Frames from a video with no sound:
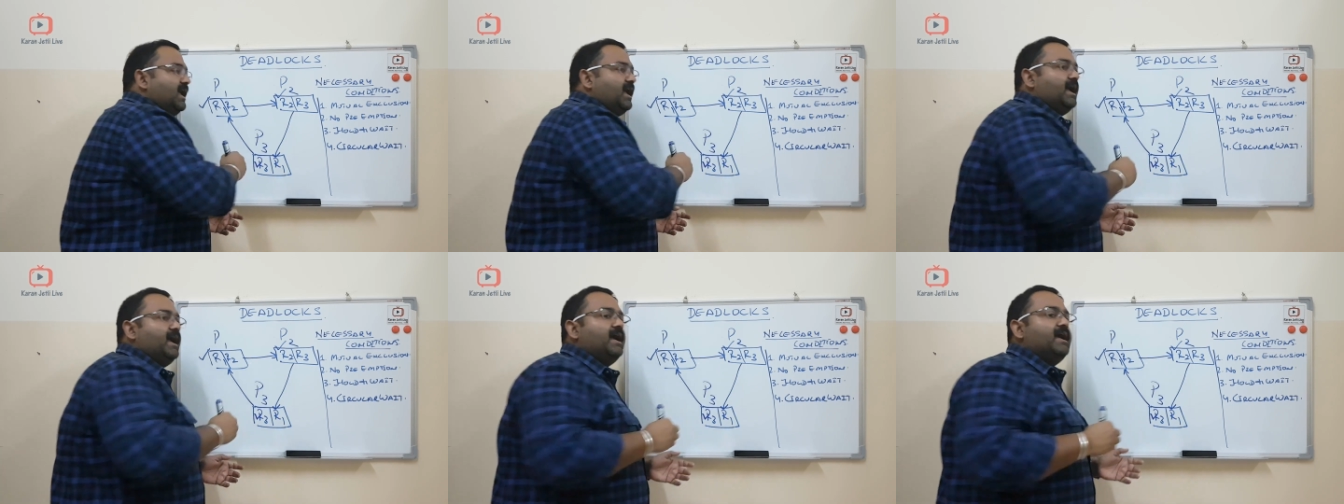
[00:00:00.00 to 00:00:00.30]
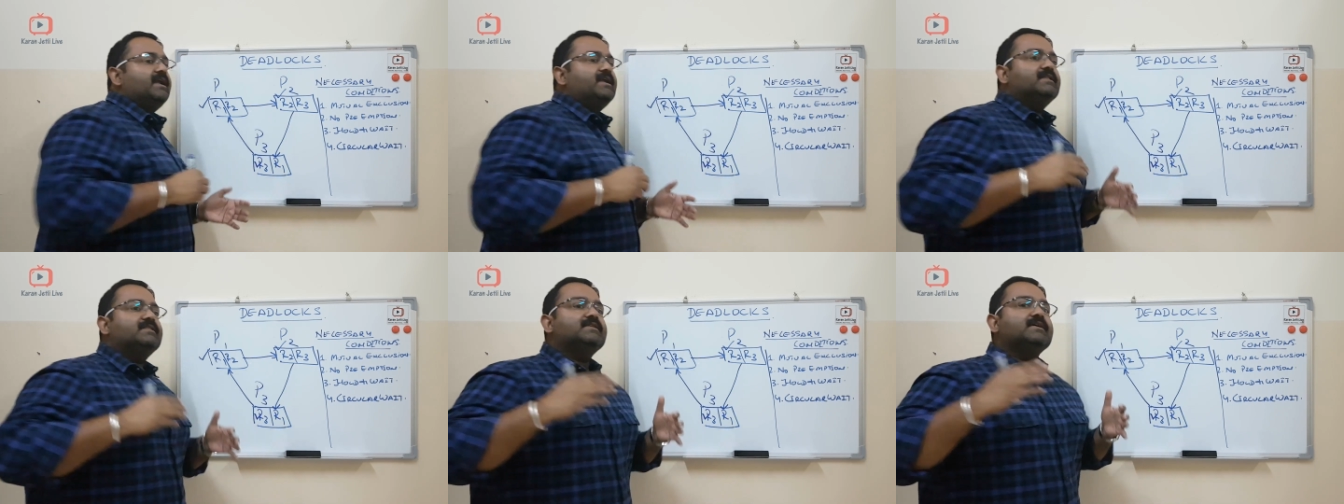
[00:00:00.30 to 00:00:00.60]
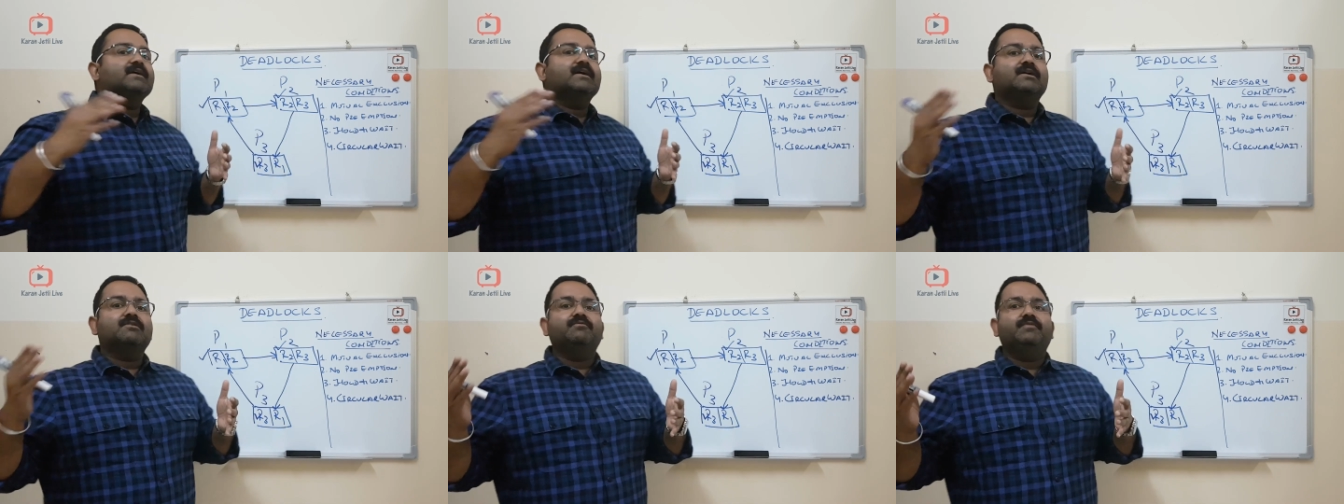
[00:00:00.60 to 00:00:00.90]
and
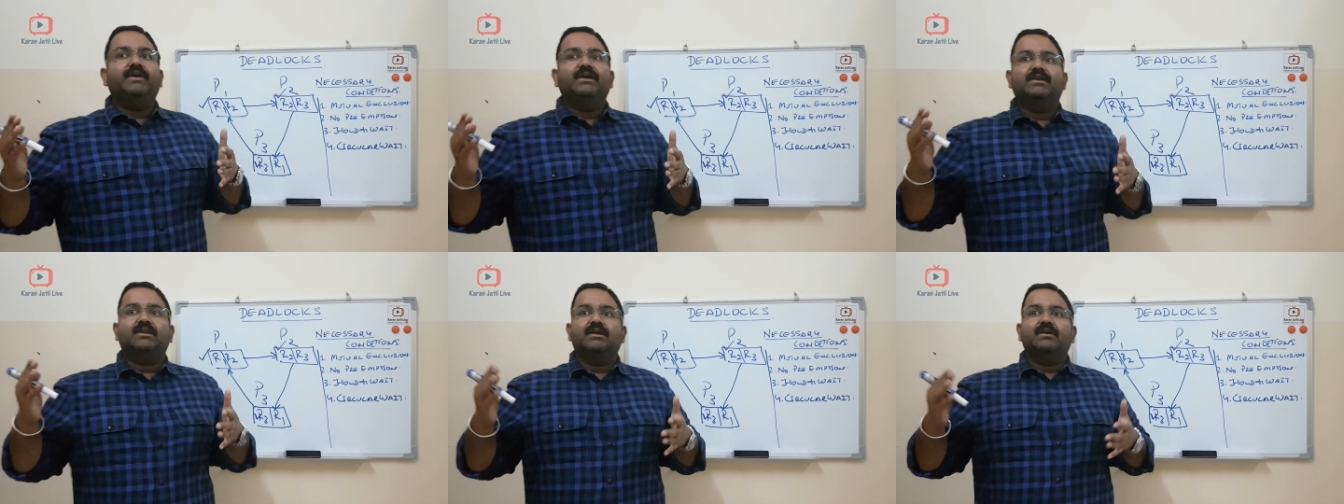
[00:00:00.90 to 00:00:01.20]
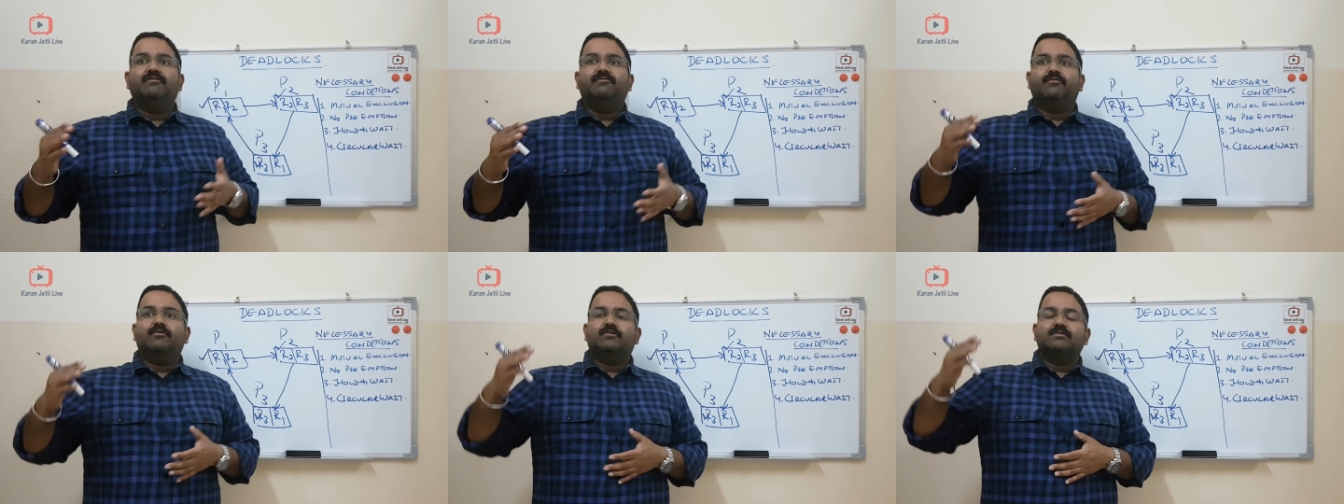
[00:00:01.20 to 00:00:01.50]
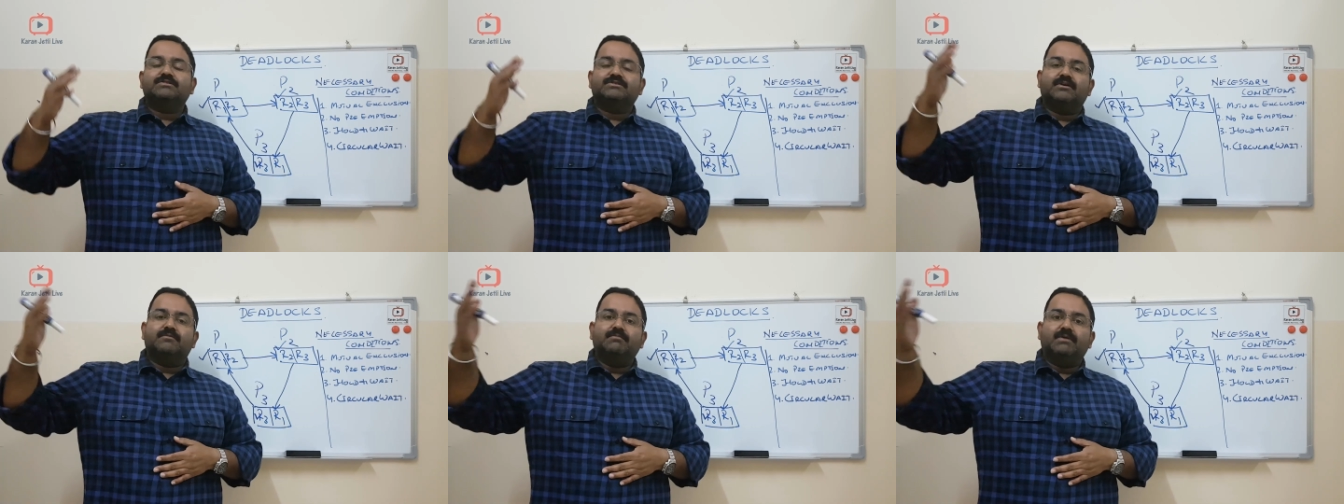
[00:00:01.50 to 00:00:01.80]
they are waiting
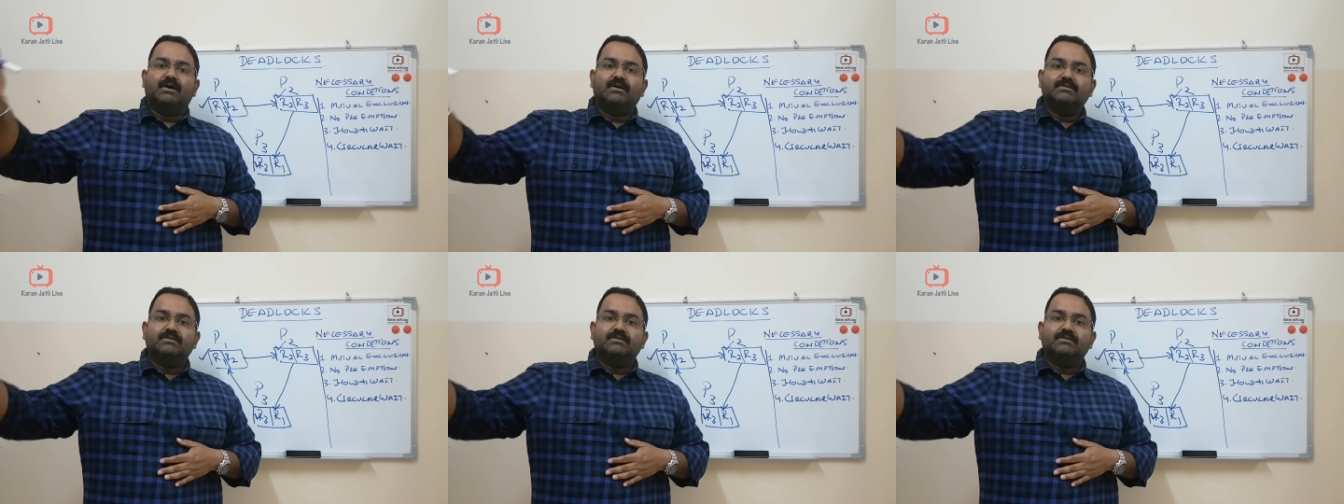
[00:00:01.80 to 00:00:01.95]
for some